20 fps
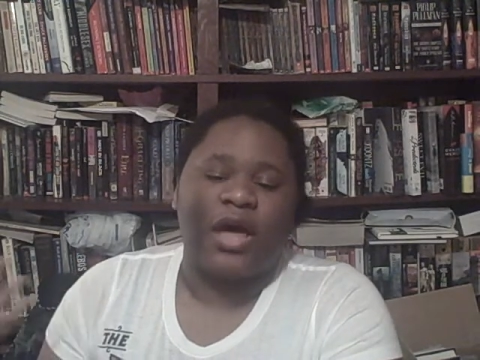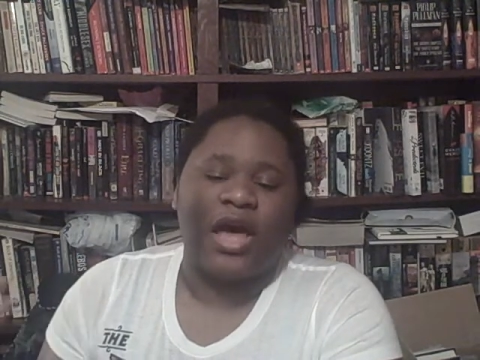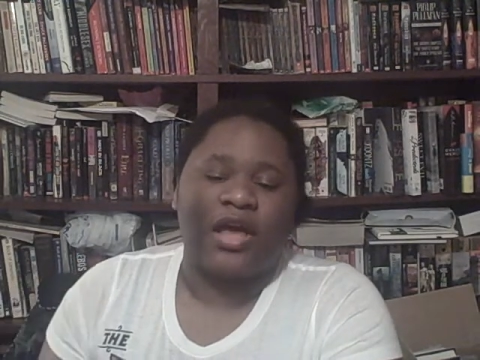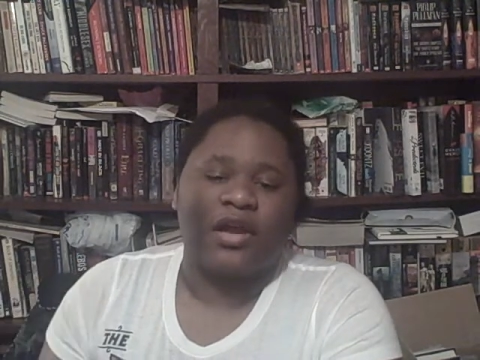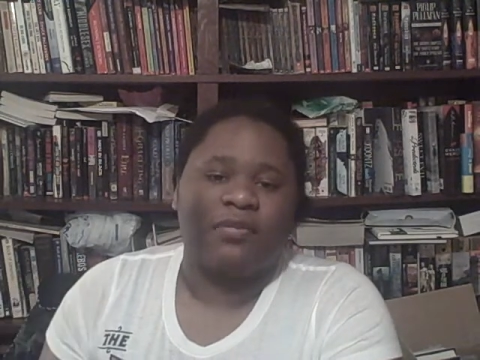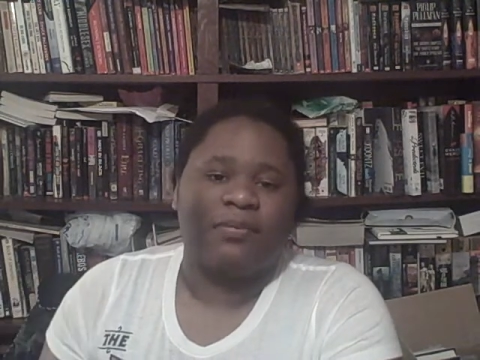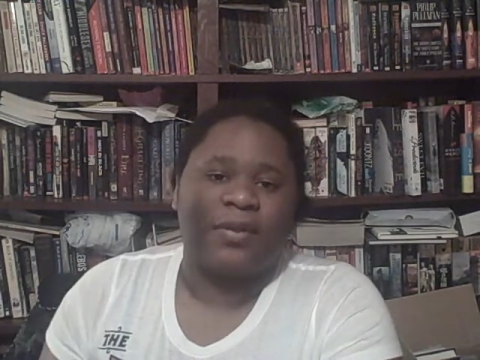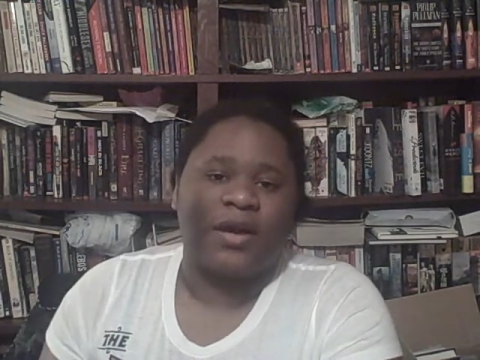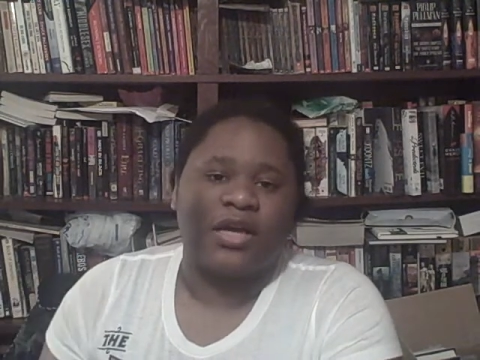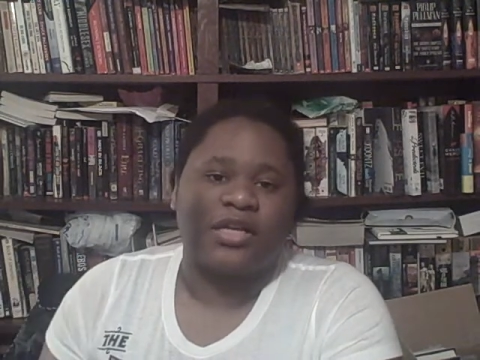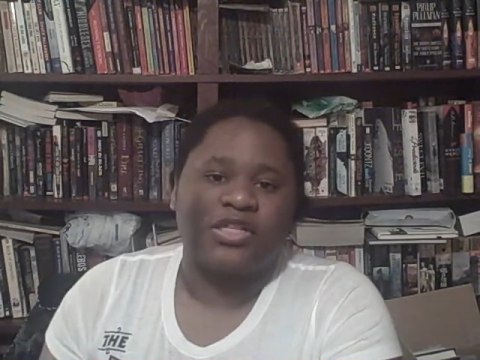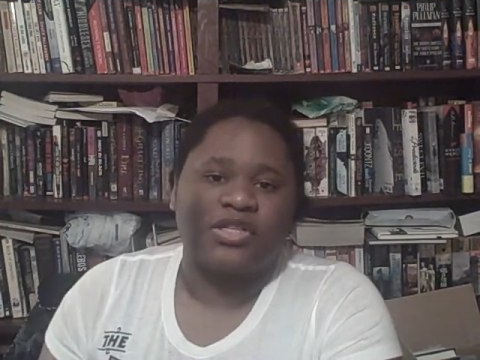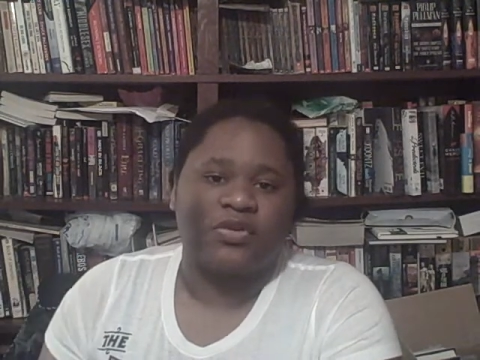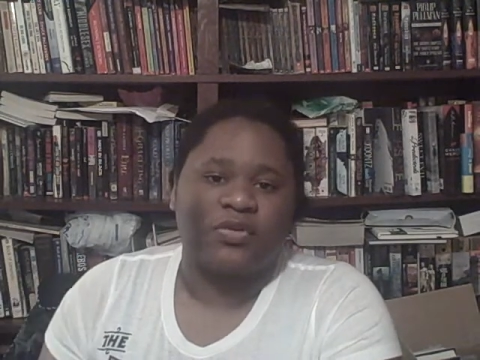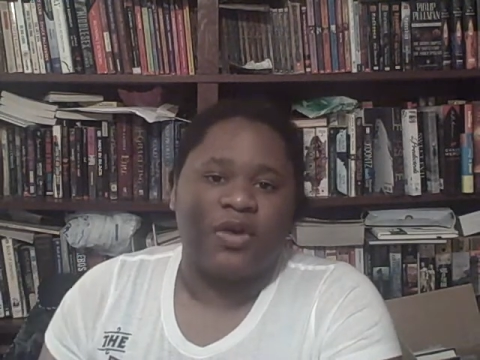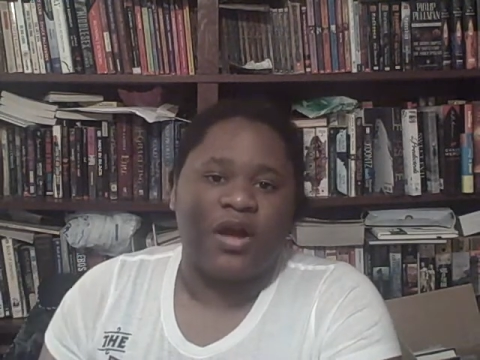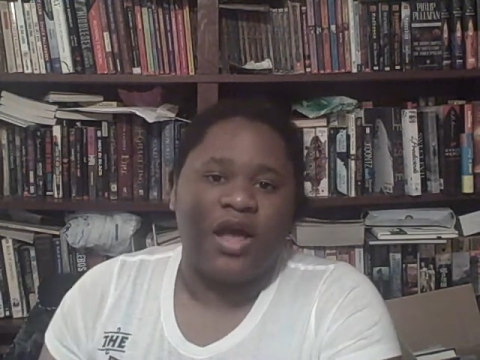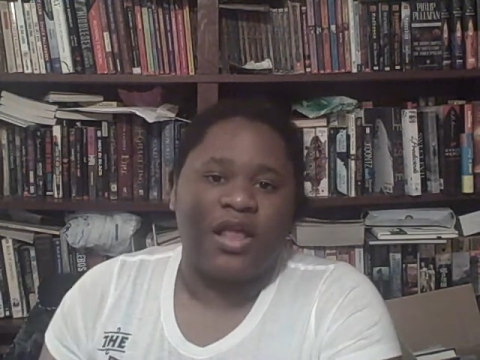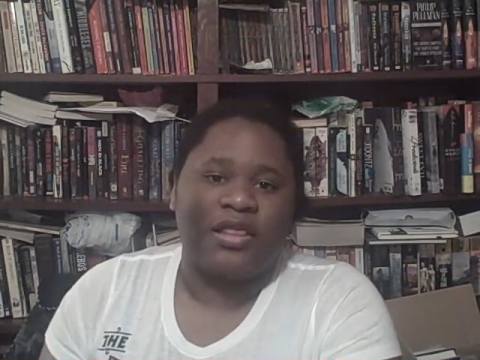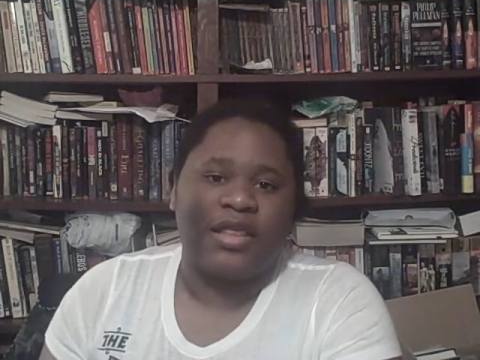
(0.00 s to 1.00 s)
kind of boxing
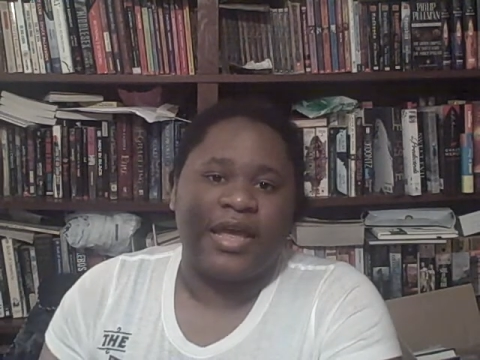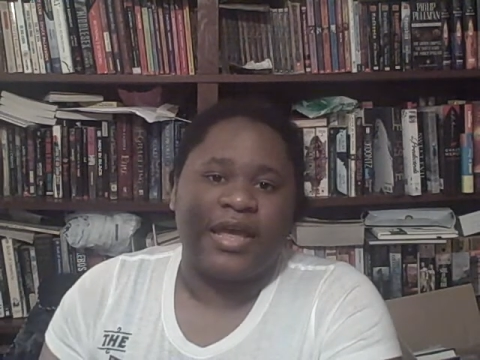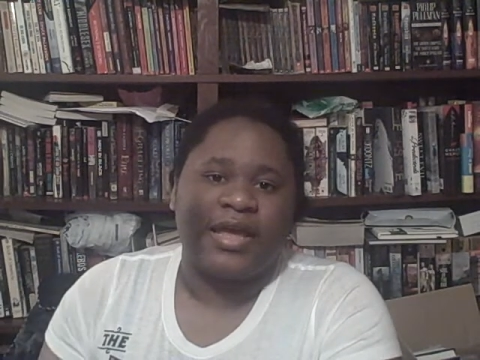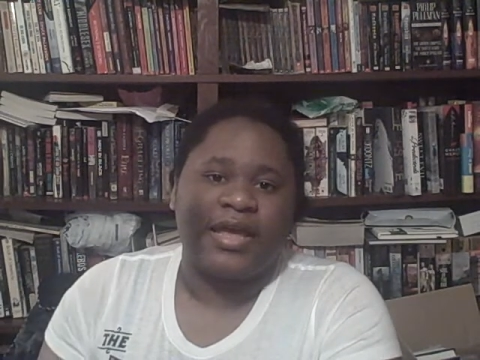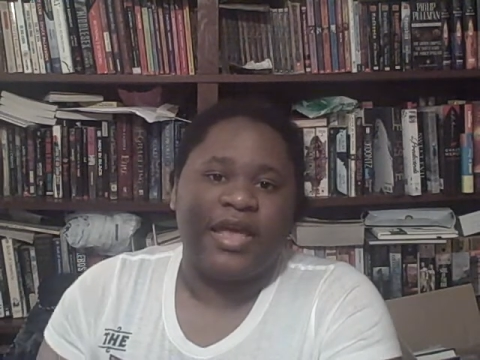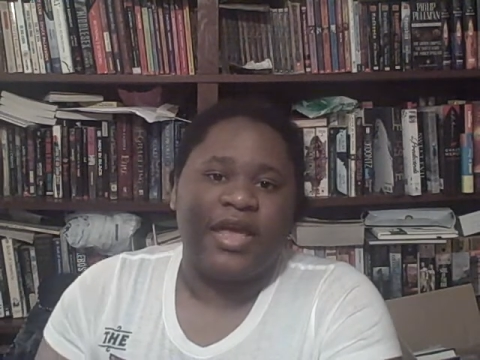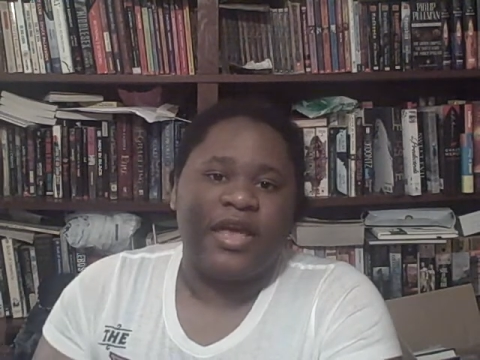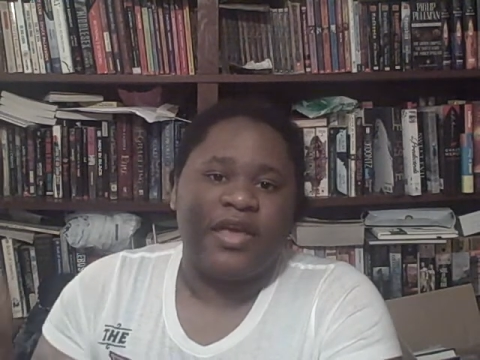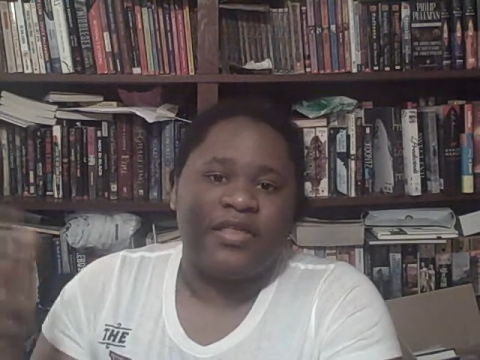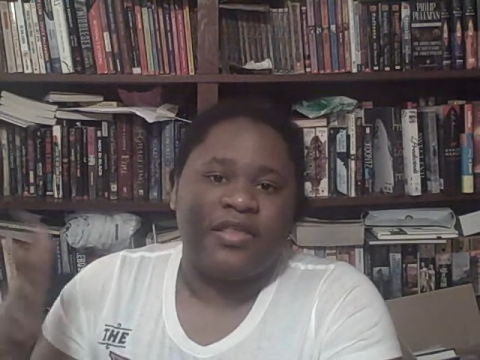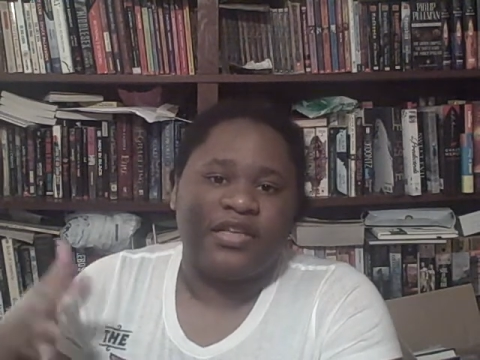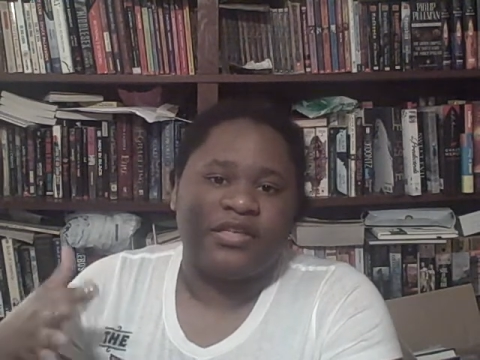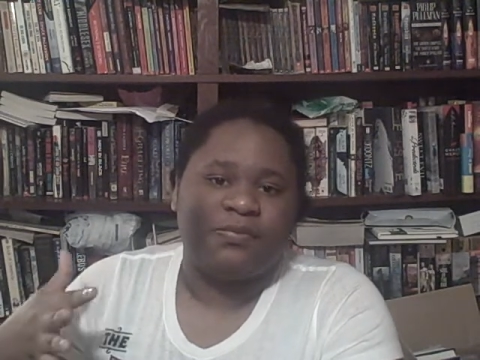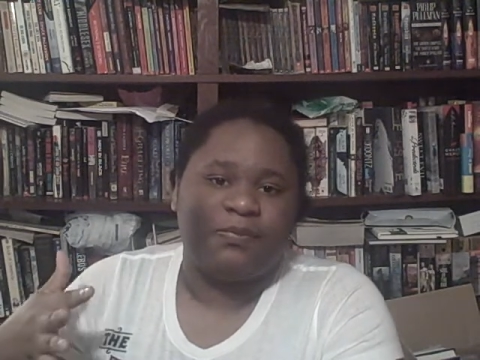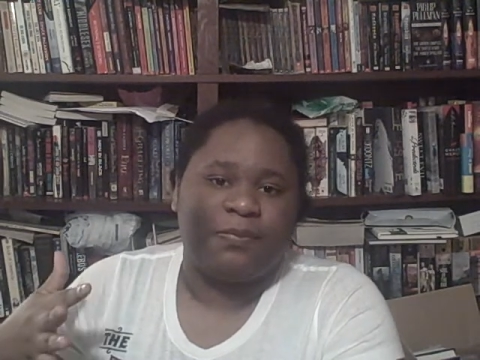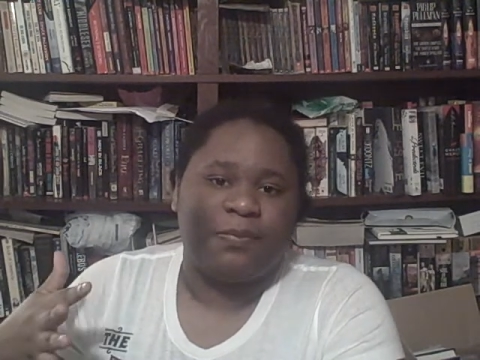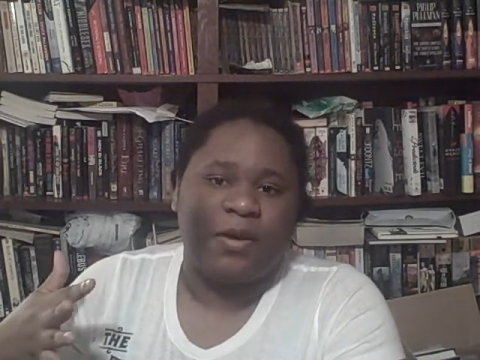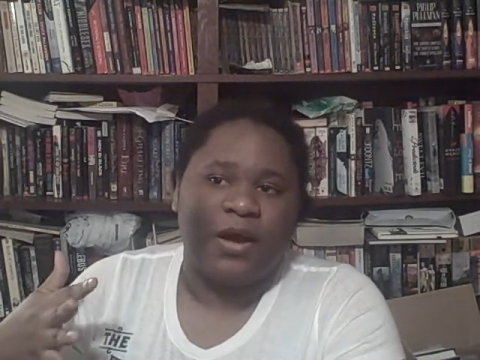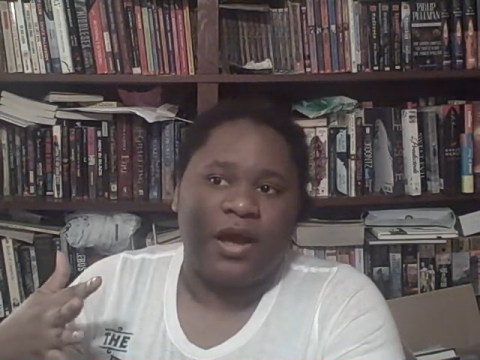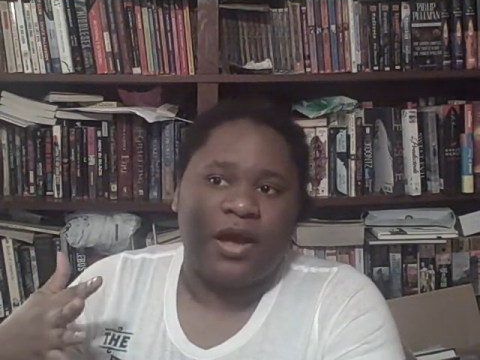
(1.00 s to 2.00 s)
rod, like this
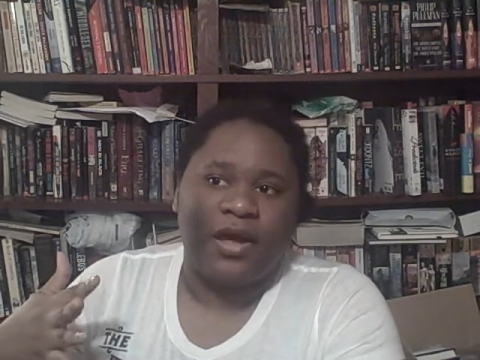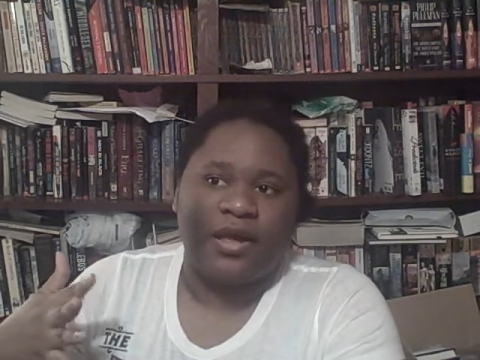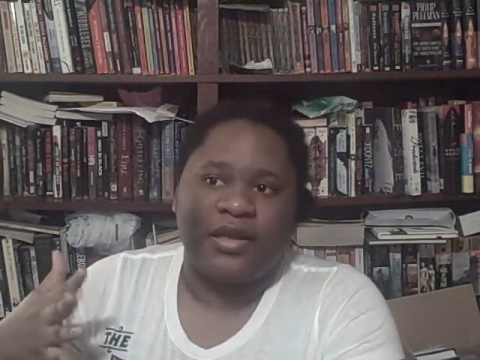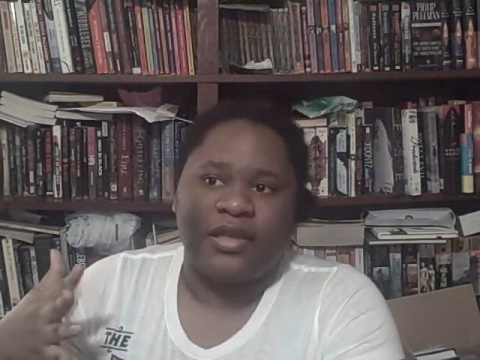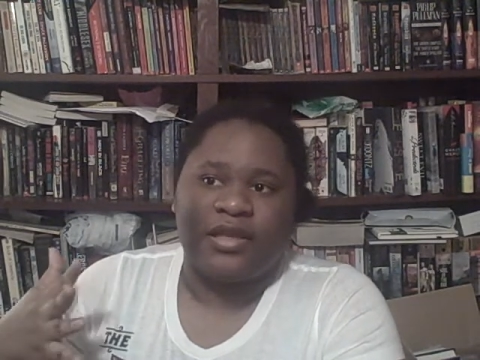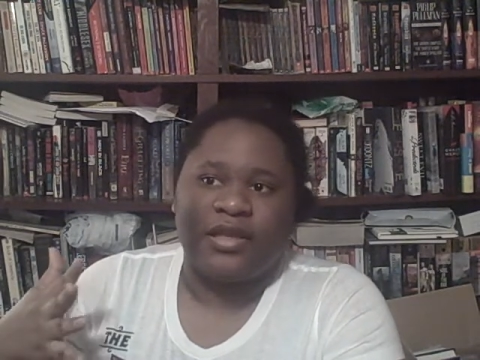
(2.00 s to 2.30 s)
bot,